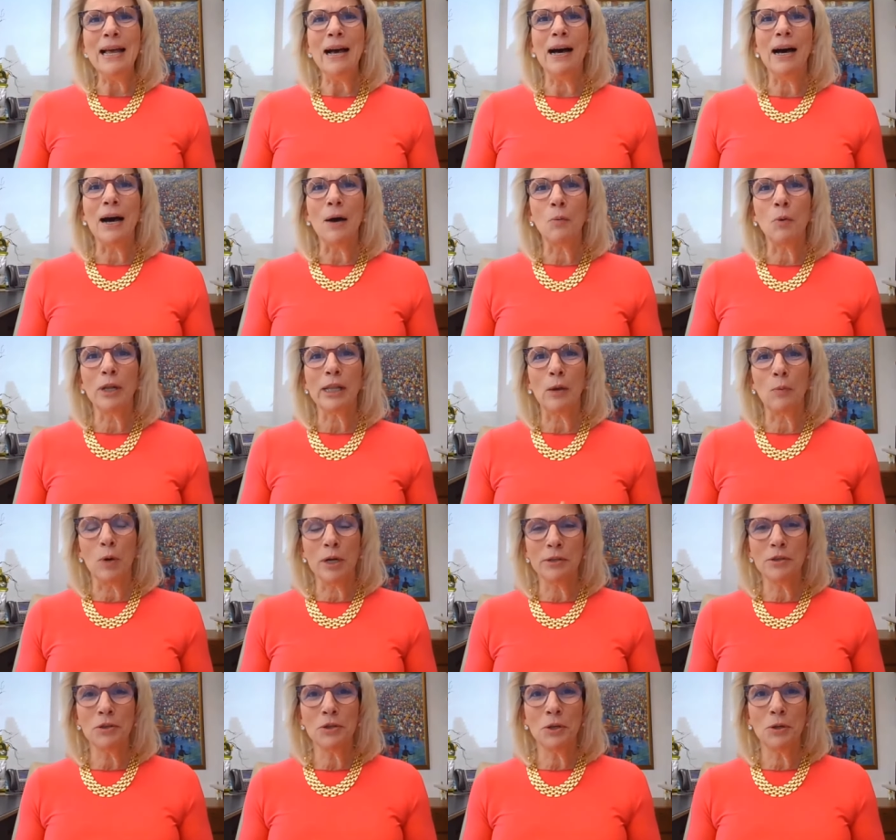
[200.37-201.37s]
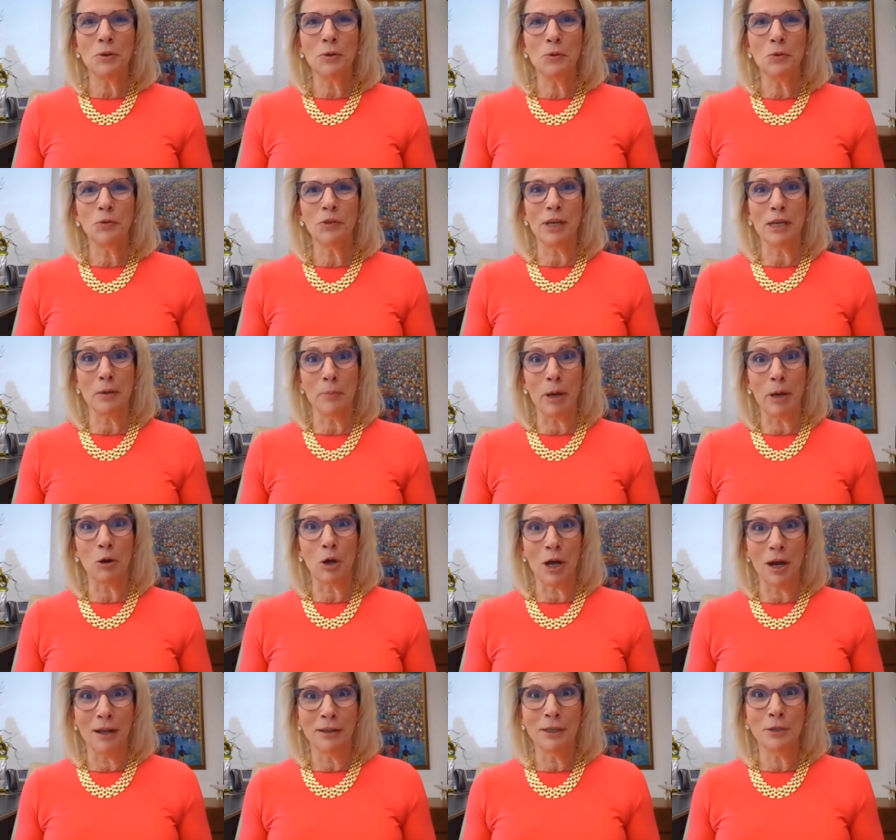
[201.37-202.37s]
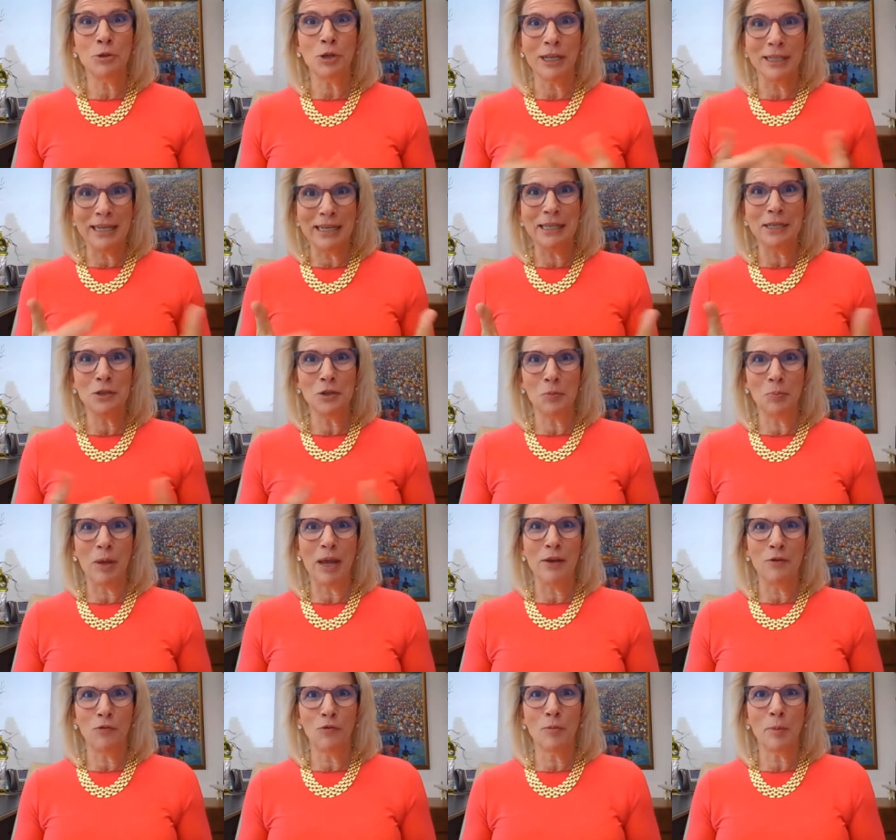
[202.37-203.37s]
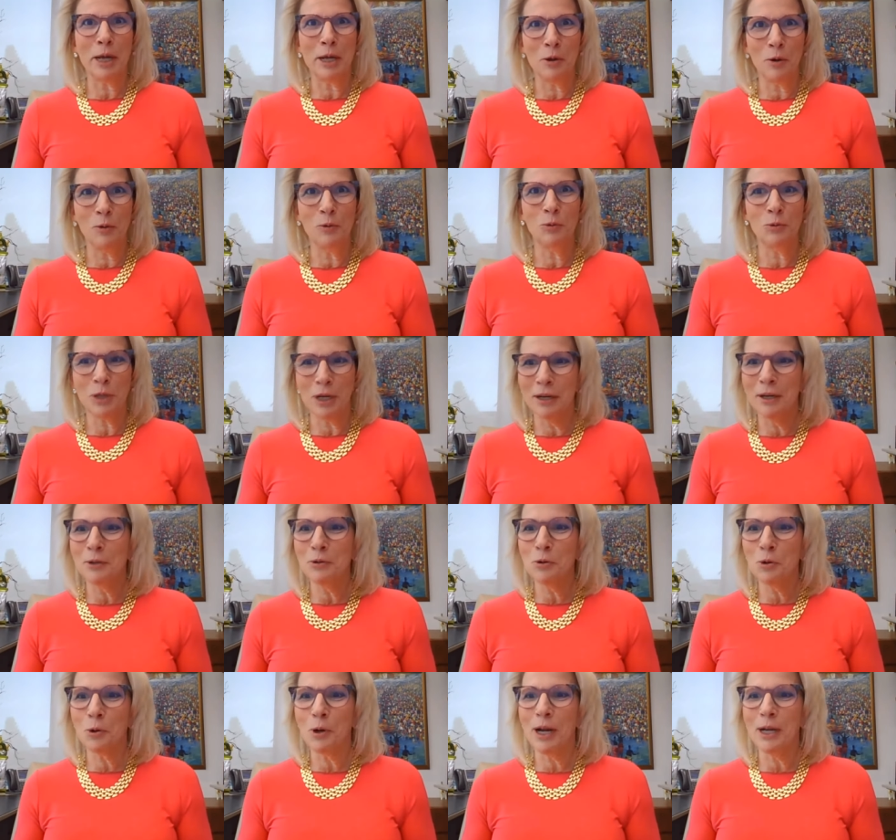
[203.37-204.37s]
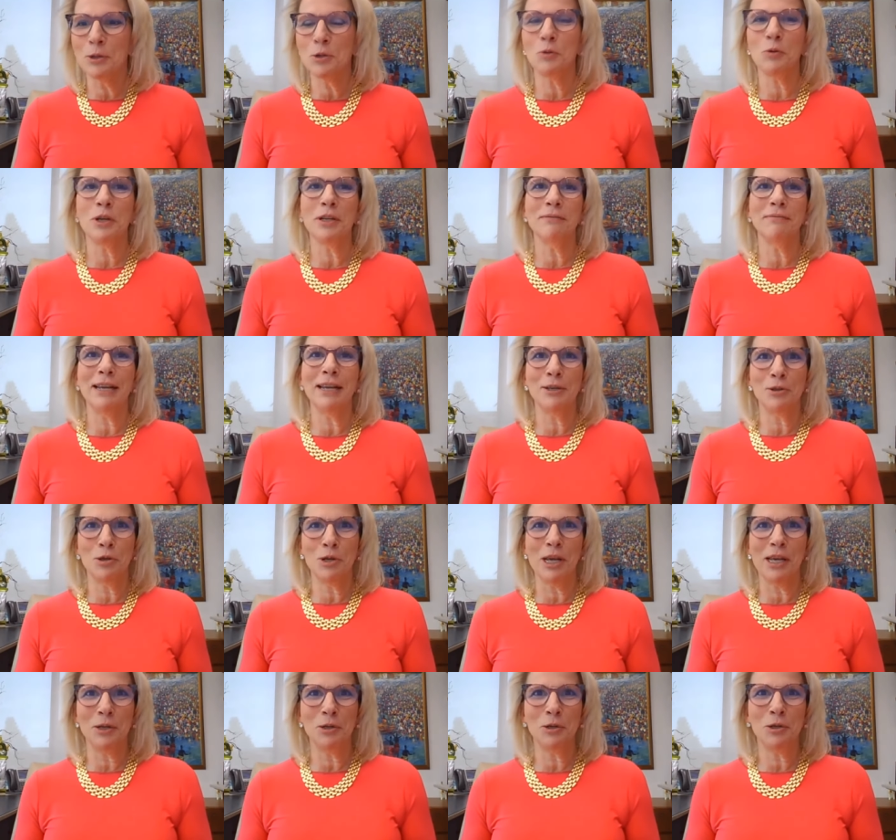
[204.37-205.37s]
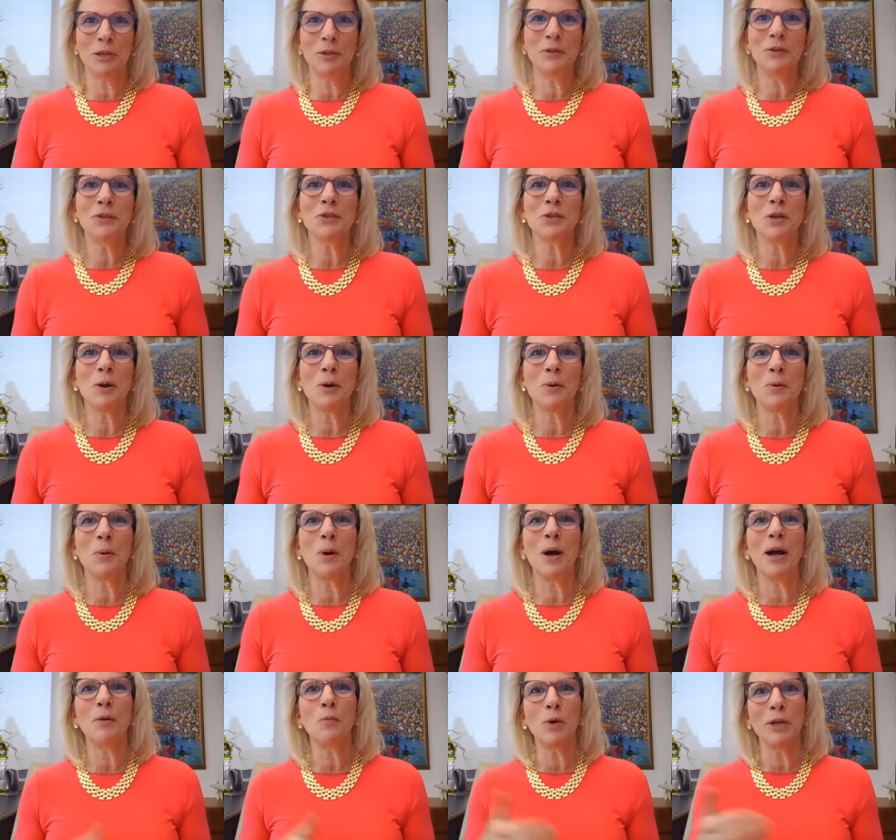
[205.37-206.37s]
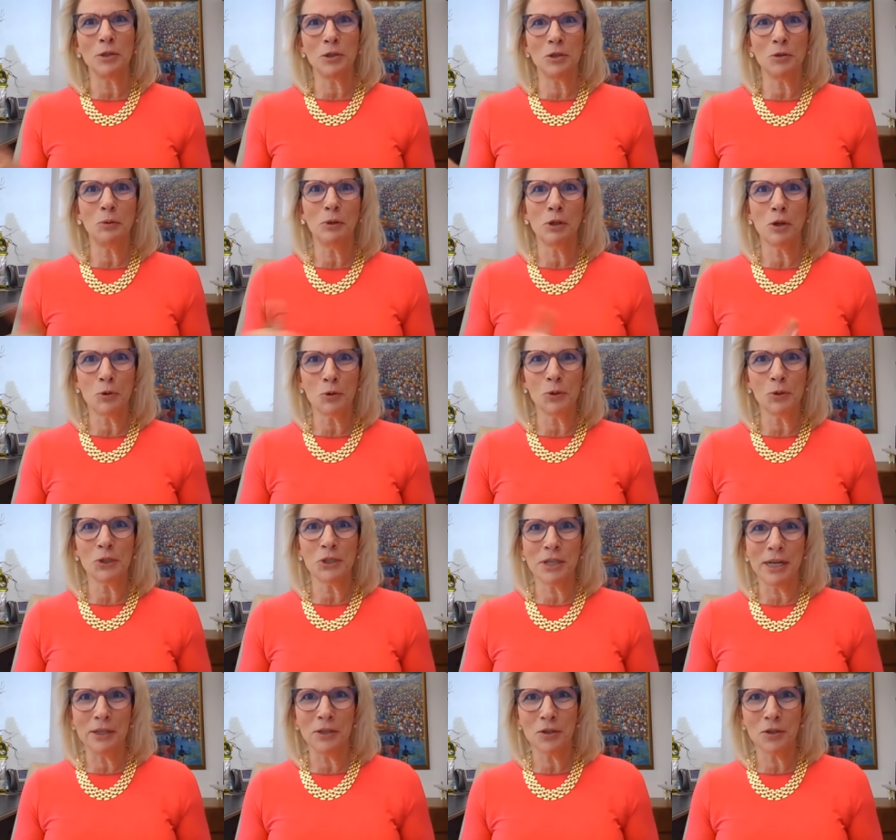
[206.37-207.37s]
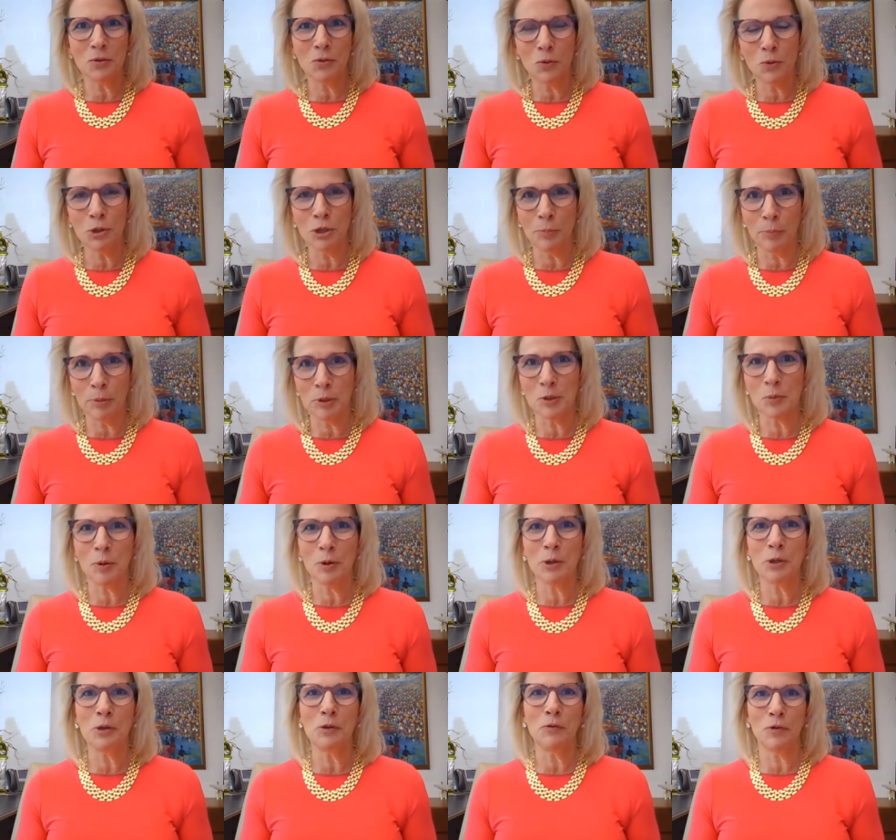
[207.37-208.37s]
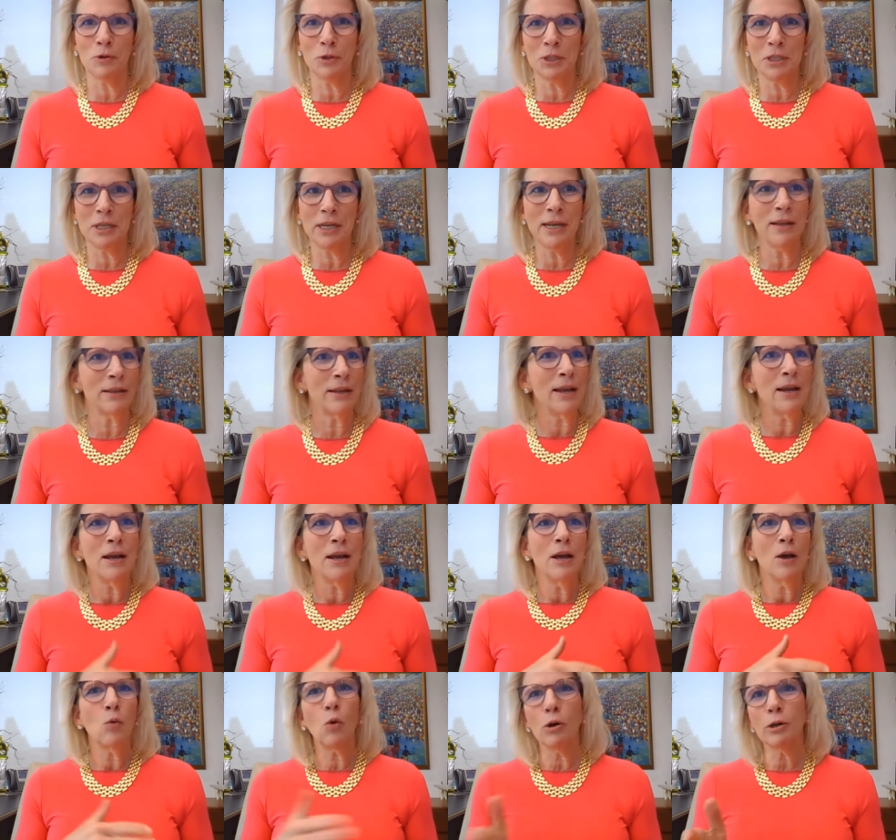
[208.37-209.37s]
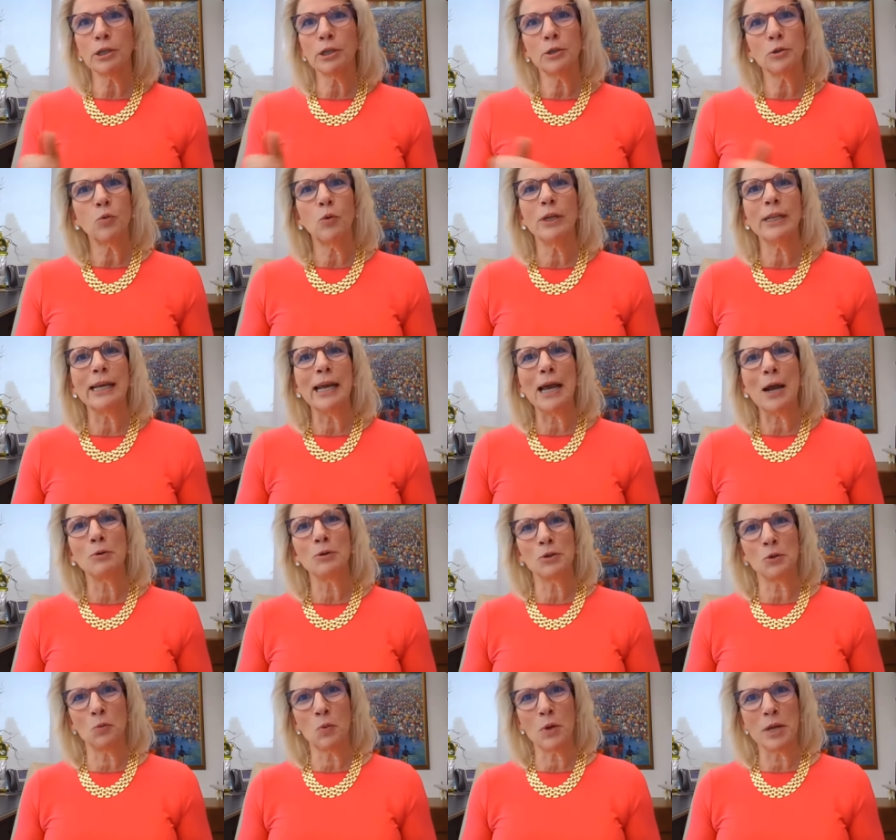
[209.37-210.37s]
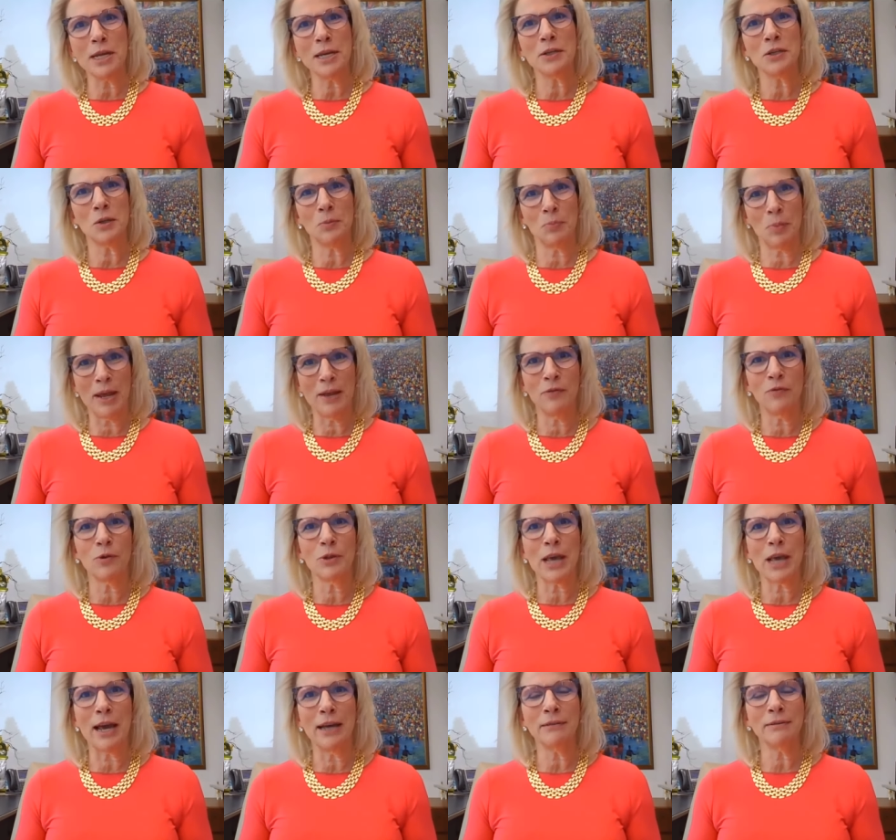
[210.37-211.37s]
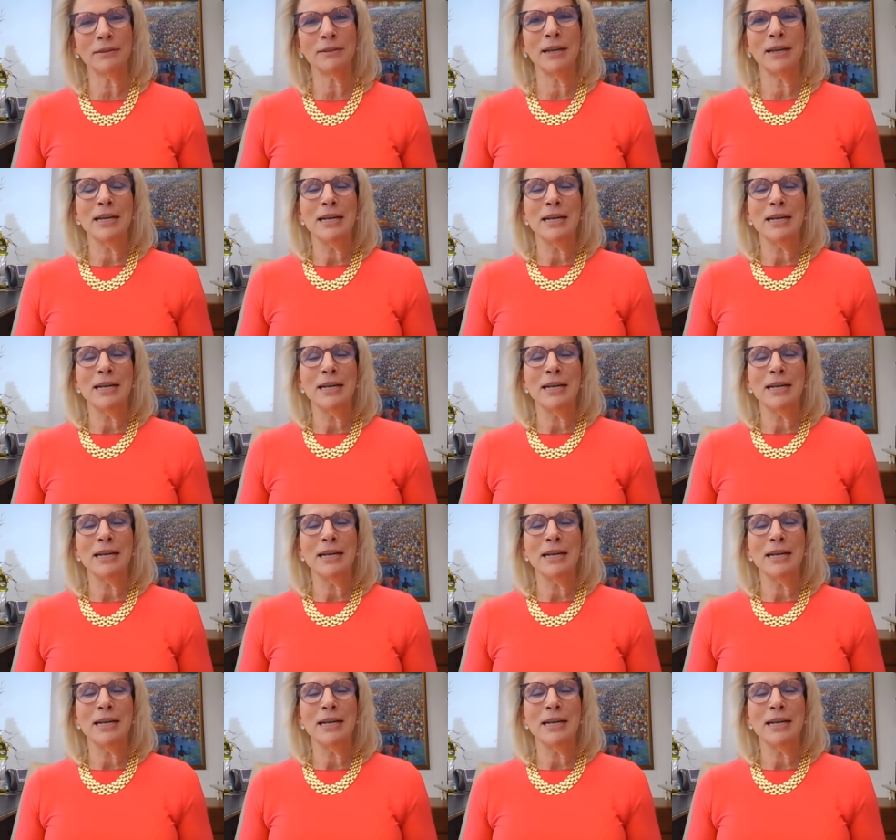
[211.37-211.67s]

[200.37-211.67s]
Uh, when I went to think about college, I needed to pay for my own undergraduate education. So I went to a local state school, Shippensburg University, and worked 20 hours a week to pay for that.